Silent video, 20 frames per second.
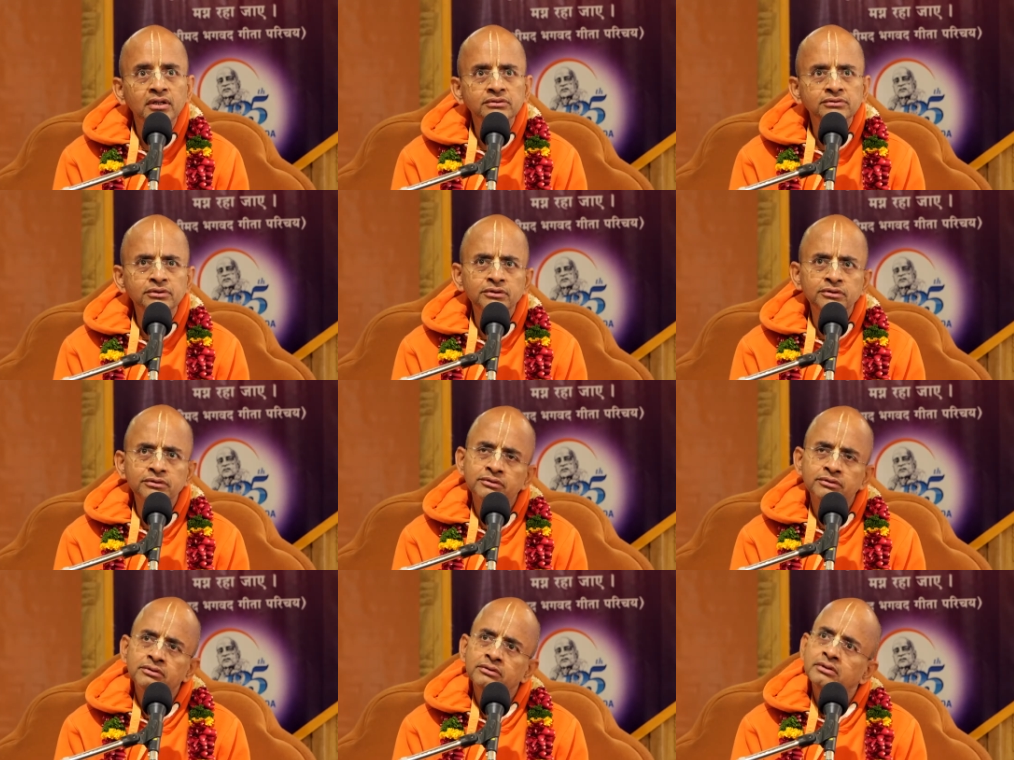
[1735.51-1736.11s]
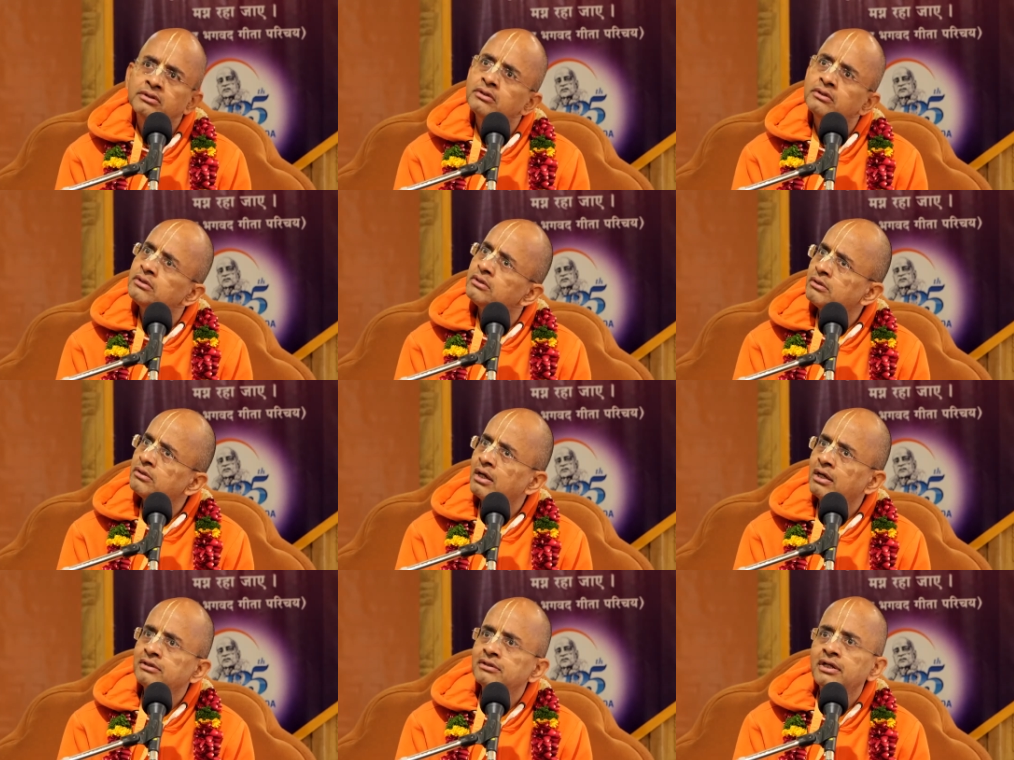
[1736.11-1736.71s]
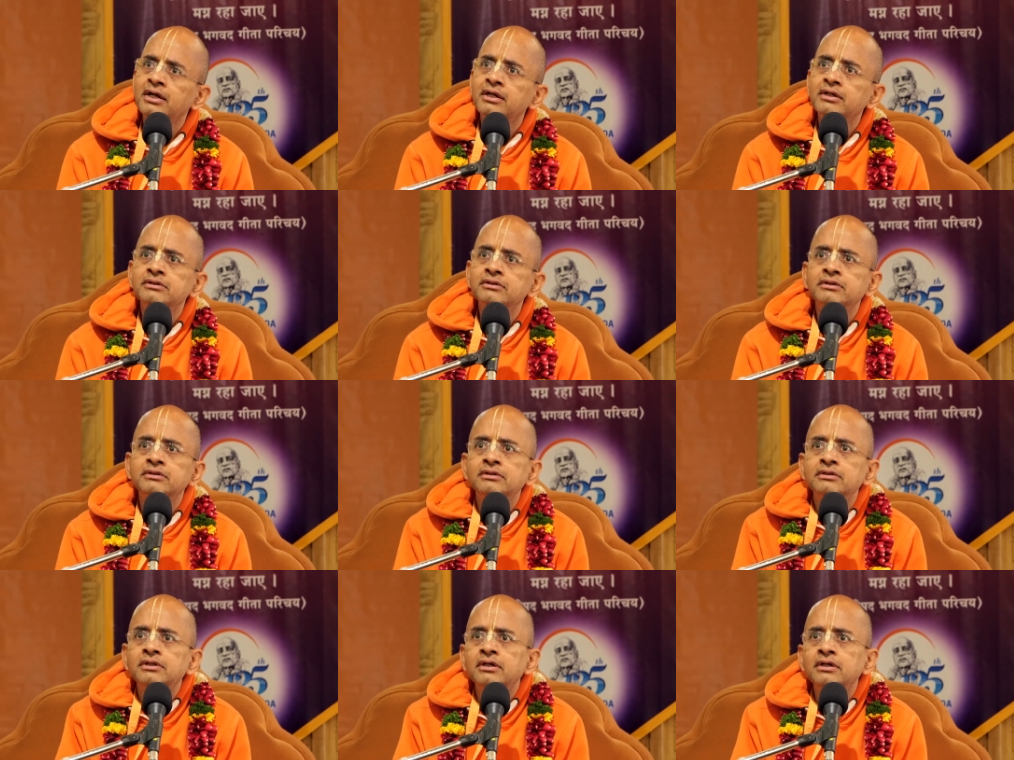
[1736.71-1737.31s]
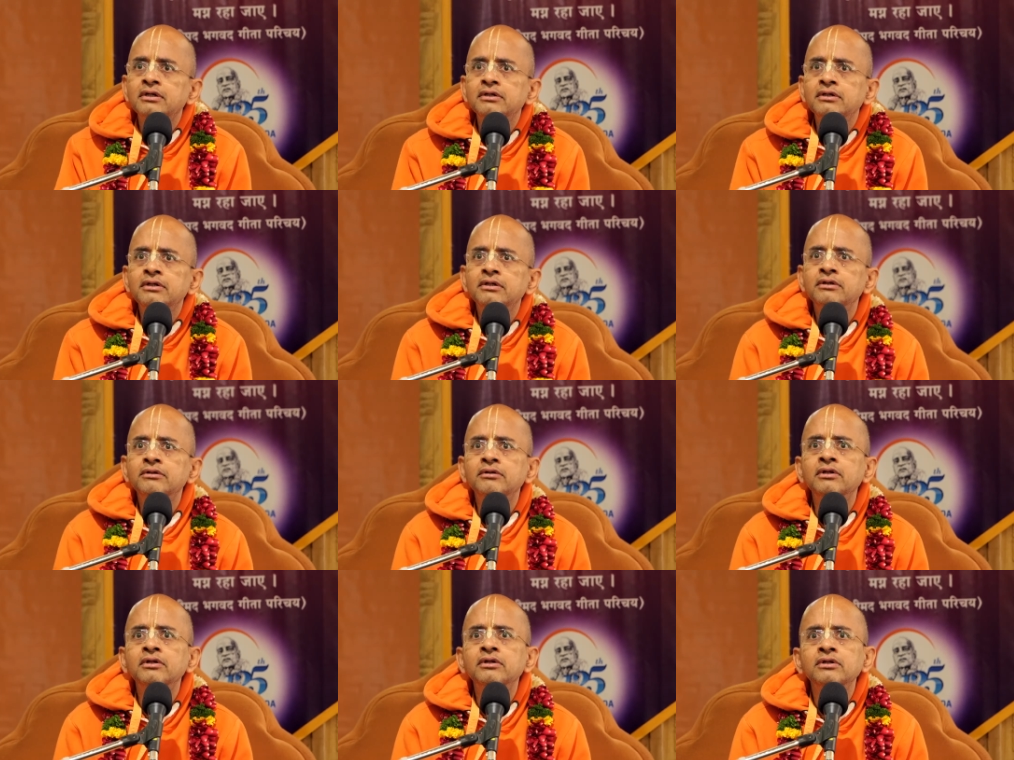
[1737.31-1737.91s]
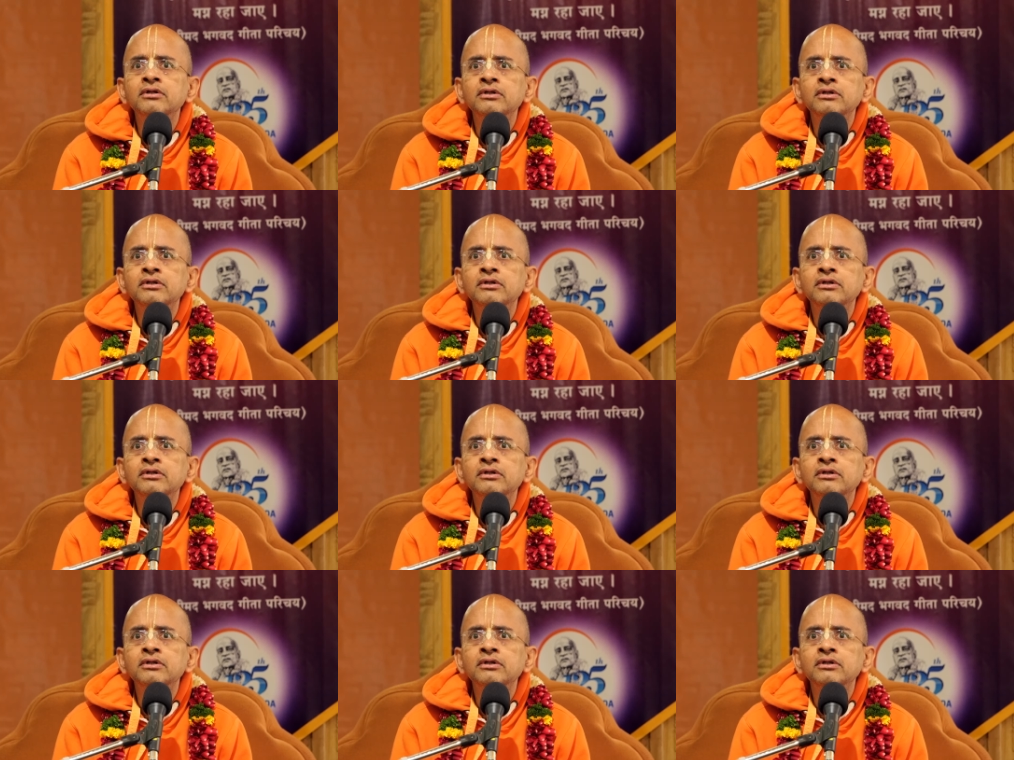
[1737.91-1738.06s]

So the